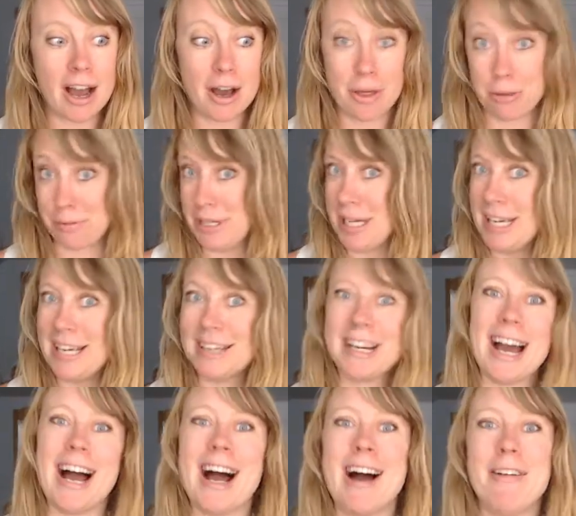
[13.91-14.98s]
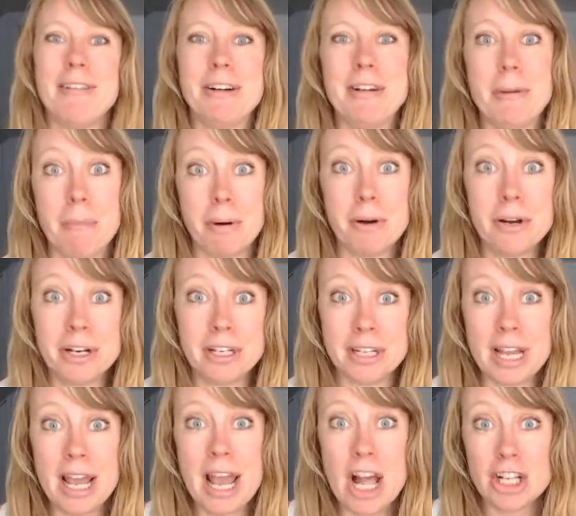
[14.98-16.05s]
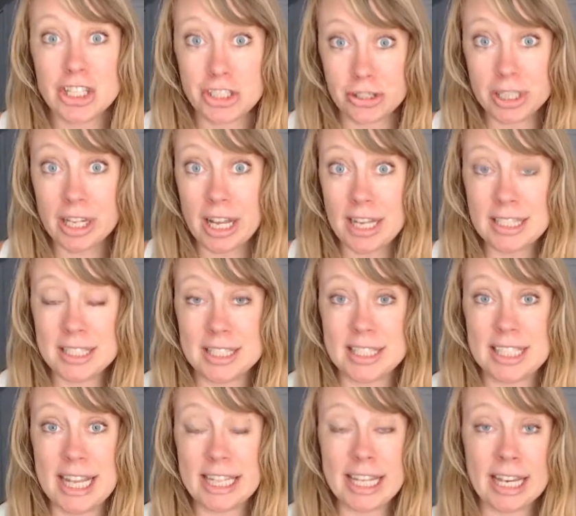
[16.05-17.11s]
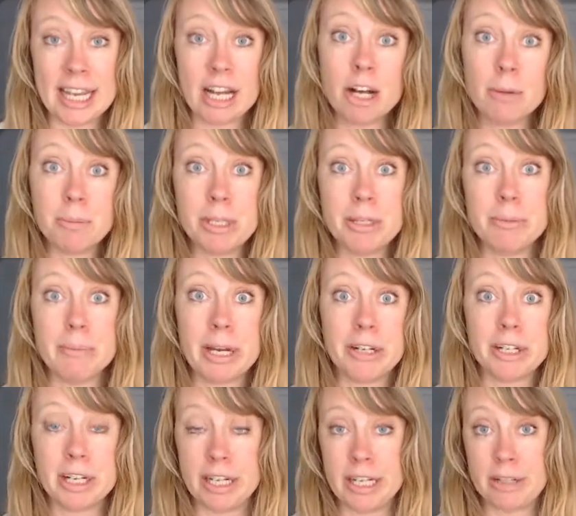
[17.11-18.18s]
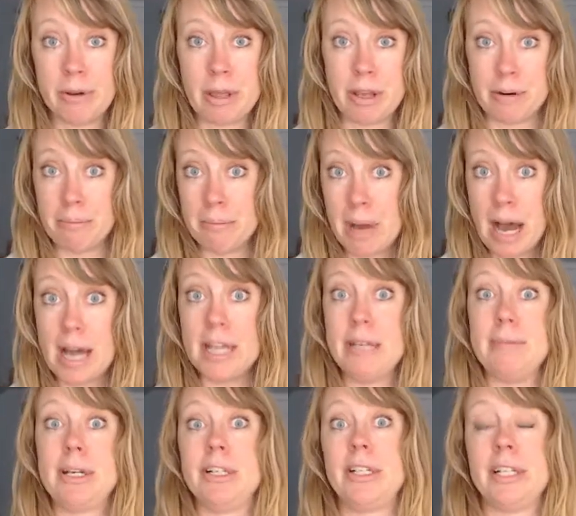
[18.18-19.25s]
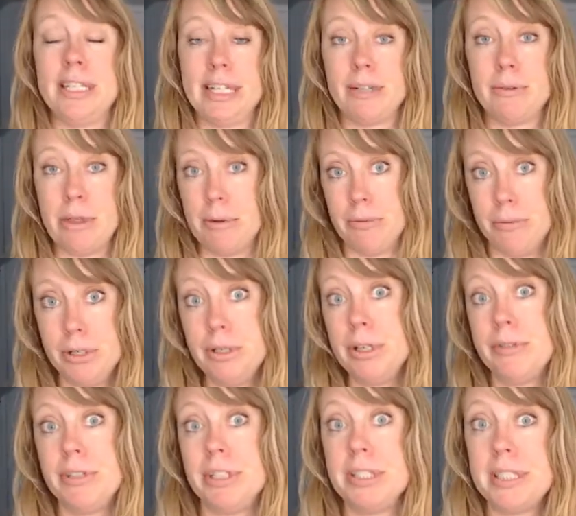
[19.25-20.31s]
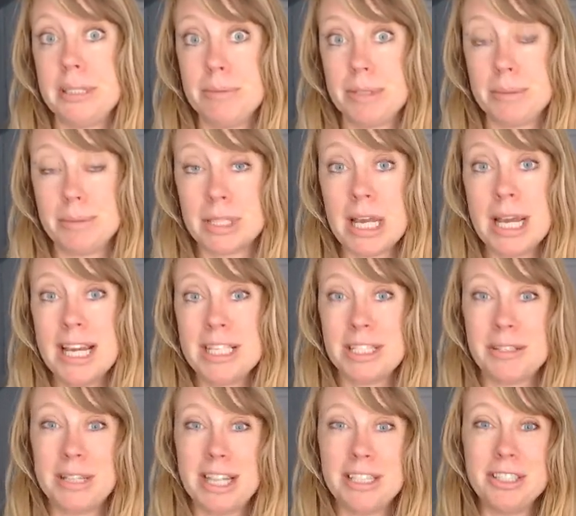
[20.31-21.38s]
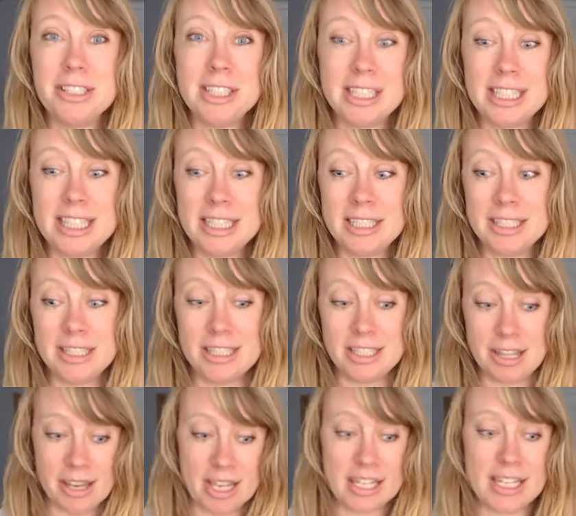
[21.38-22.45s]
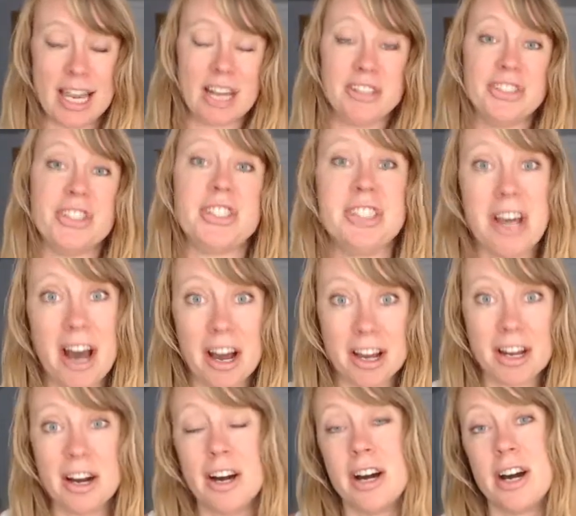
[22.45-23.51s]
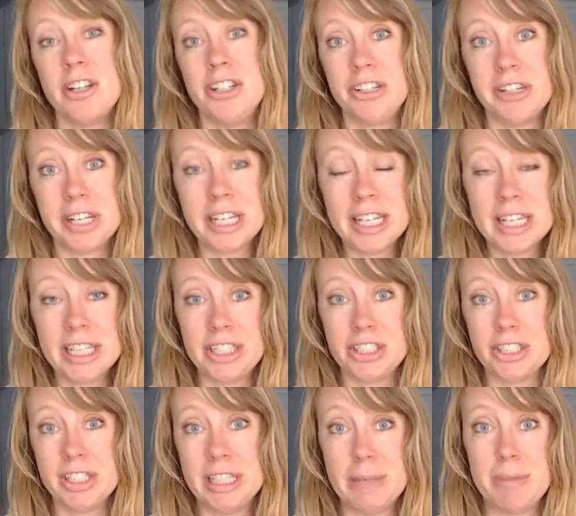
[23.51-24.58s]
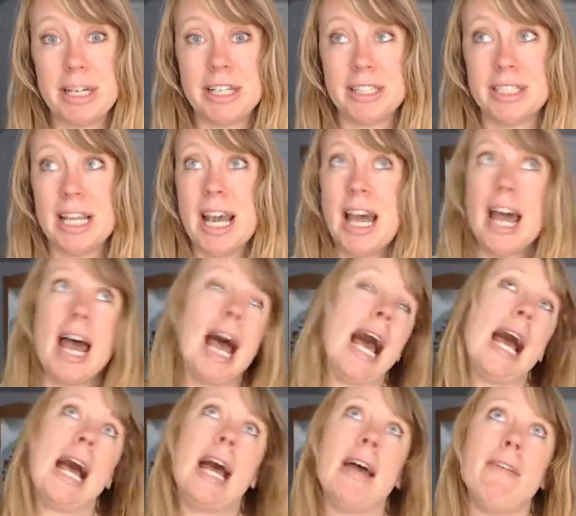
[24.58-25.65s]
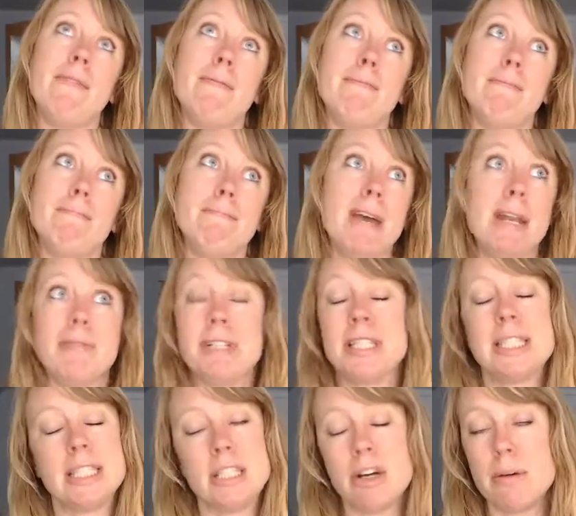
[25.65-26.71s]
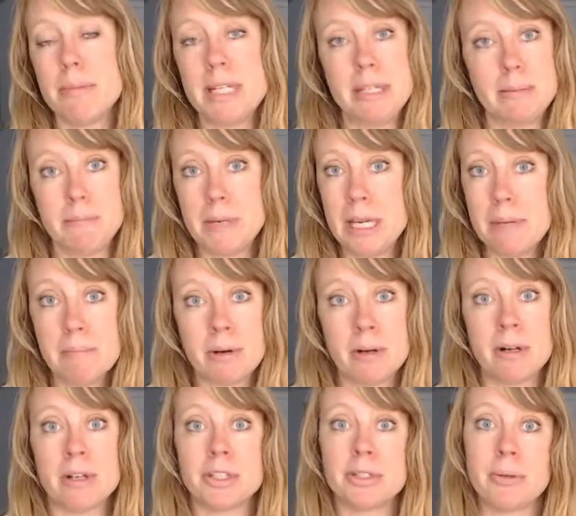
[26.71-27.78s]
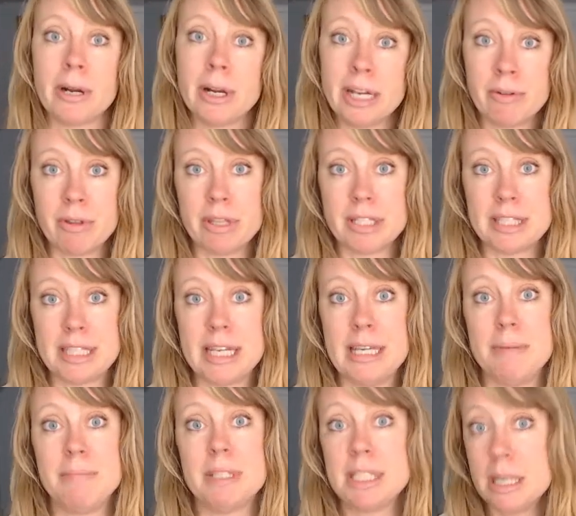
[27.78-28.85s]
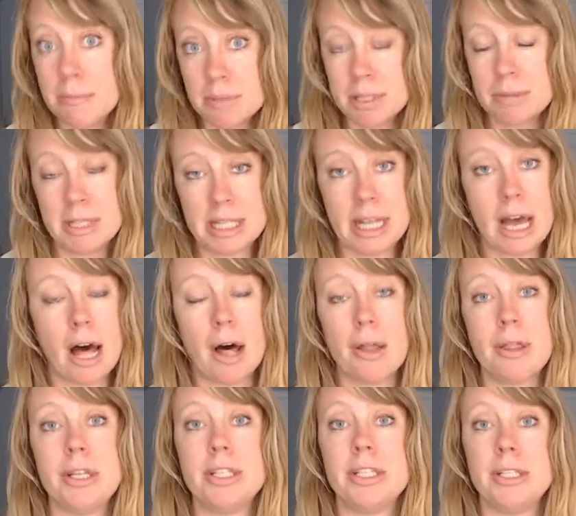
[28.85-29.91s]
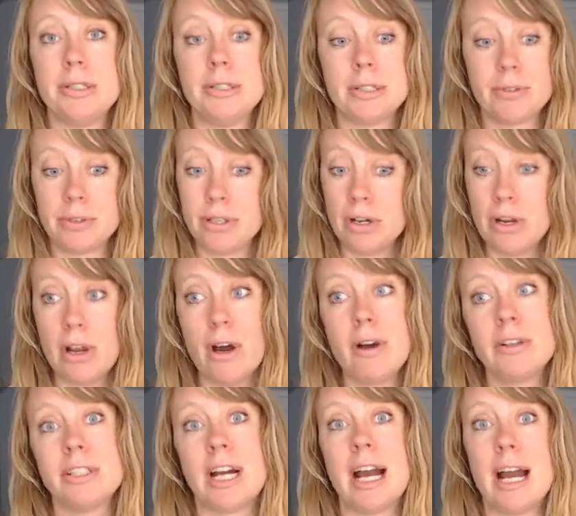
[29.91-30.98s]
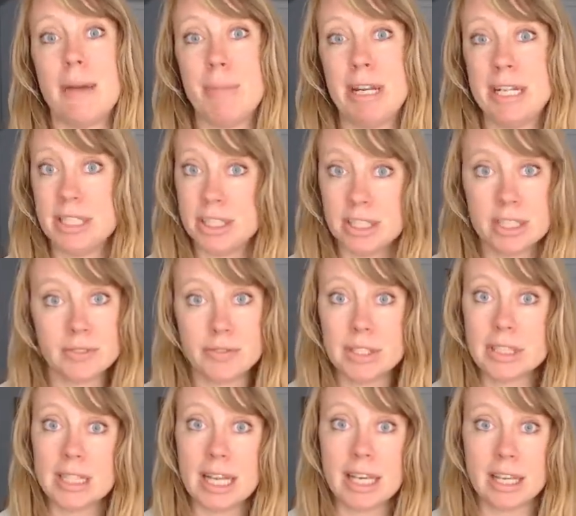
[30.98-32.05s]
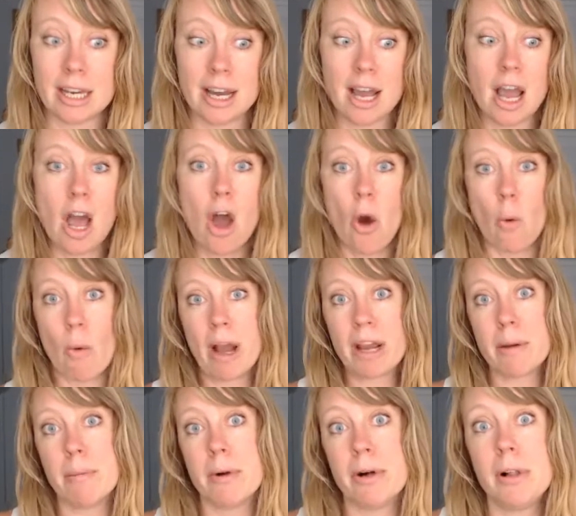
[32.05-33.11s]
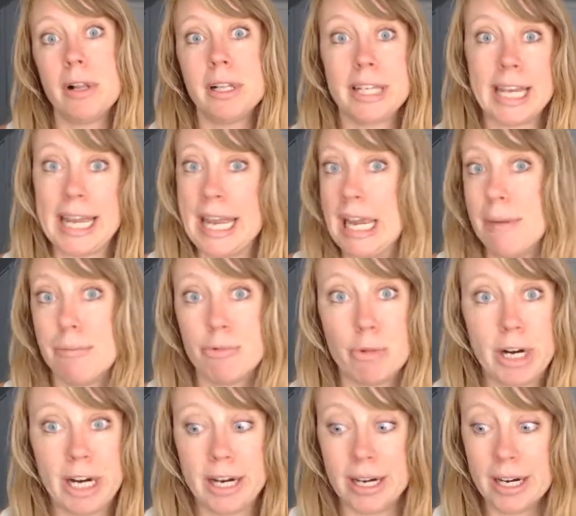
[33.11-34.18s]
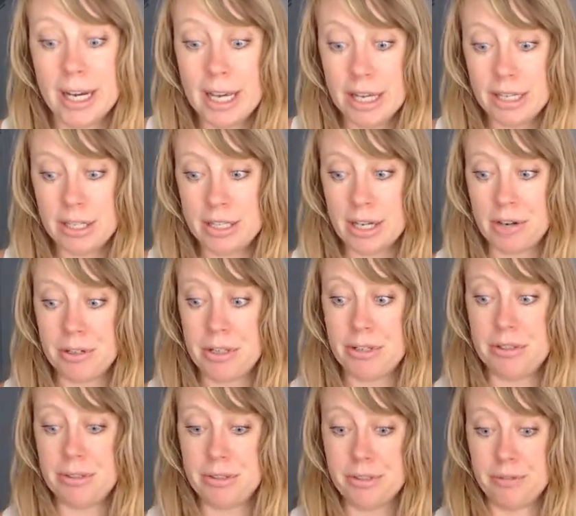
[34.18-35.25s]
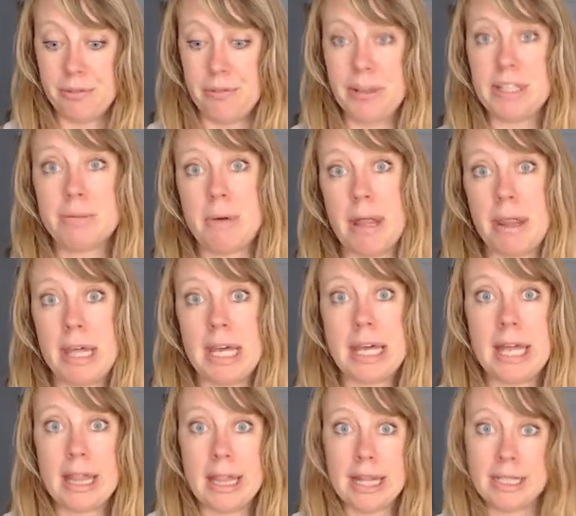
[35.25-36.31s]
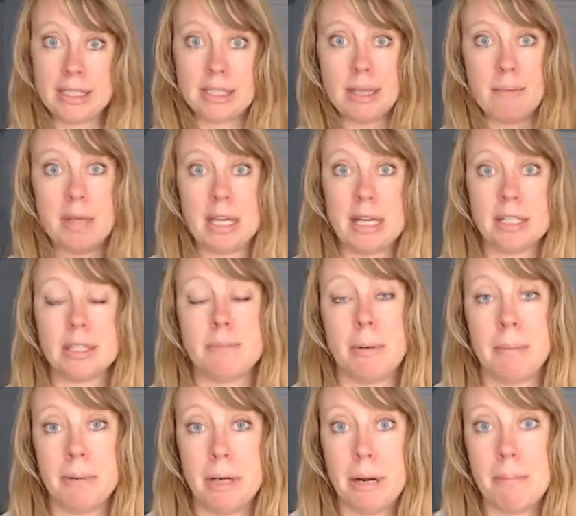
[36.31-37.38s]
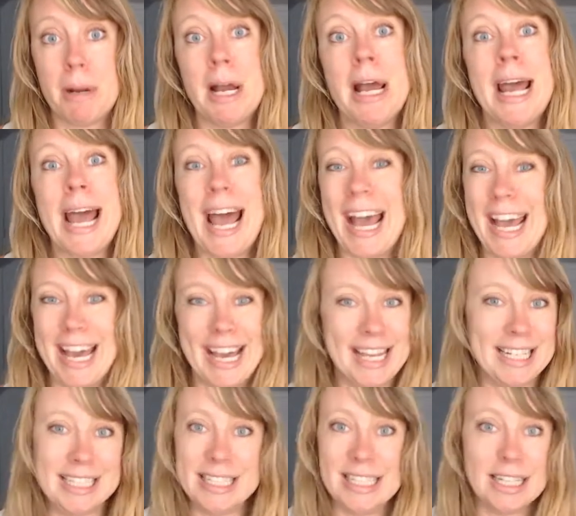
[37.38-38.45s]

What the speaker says: three very important short lessons that can help you better connect with your body, better connect with the root of your symptoms, so that you can get unstuck on your healing journey. Because I've met with so many people struggling with the same symptoms and health issues for a long time, and it just feels like a whack-a-mole game where you fix one thing and then something else pop up, and